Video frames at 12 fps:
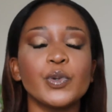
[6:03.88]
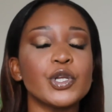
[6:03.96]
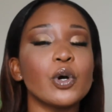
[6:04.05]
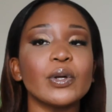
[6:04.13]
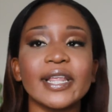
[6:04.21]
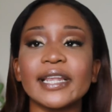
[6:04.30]

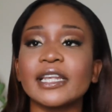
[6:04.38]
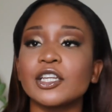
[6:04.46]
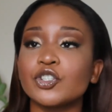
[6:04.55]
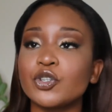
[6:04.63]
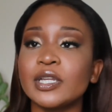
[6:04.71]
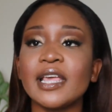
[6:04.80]
know that
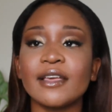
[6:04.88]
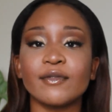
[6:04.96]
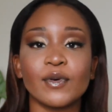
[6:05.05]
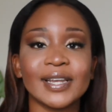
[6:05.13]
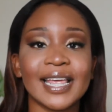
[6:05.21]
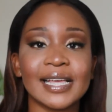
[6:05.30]
literally
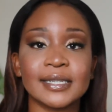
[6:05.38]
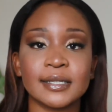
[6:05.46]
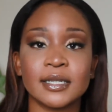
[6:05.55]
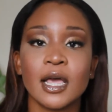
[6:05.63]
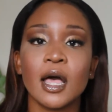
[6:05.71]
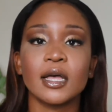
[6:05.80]
everyone
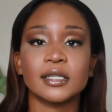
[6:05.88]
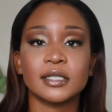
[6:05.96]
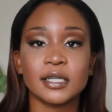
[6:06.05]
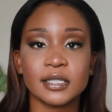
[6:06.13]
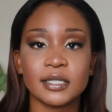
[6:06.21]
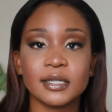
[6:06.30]
has a
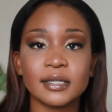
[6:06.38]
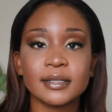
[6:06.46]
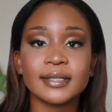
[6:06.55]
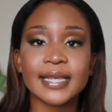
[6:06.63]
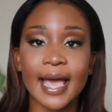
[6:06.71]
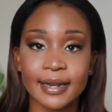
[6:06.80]
certain
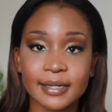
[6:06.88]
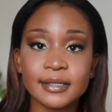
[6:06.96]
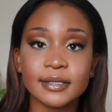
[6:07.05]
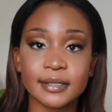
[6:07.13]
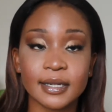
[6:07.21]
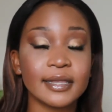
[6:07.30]

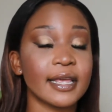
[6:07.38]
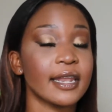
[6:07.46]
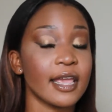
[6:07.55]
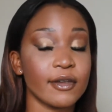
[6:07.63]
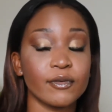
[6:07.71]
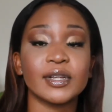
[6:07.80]
talent that
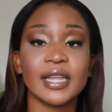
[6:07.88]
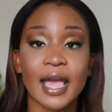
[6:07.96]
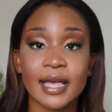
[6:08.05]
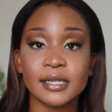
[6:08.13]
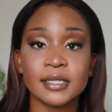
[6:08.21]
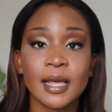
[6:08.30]
everyone
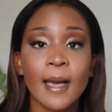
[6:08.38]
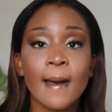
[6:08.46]
has,